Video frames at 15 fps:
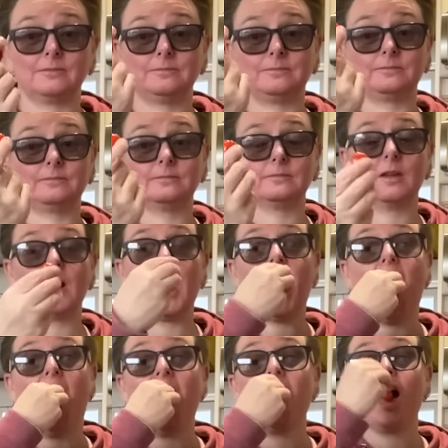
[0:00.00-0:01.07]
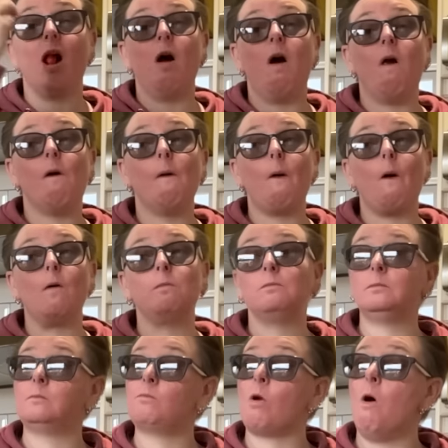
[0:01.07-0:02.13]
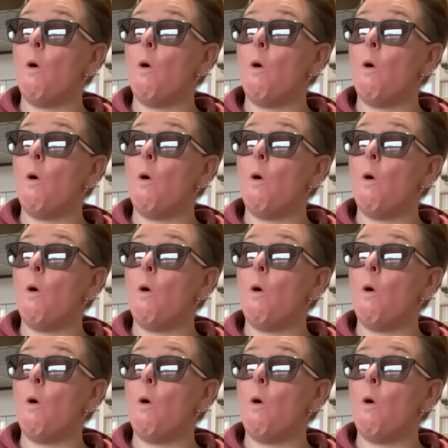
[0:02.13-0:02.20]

tomatoes, you know,